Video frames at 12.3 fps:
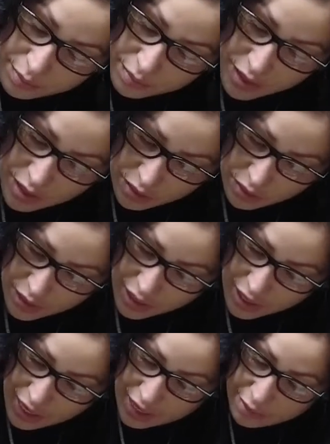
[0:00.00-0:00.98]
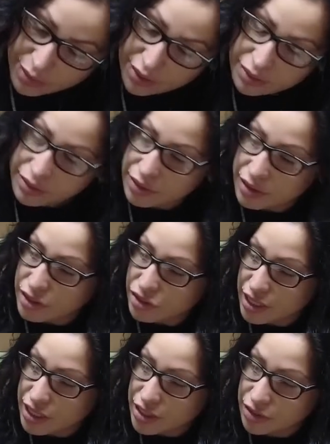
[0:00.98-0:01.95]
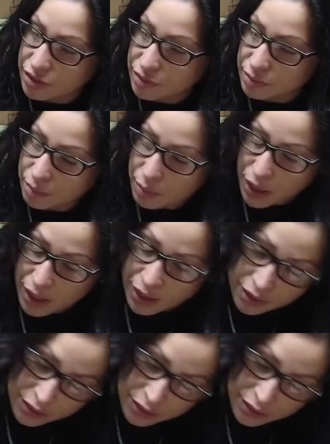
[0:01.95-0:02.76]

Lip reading: like hand built or traditional pot.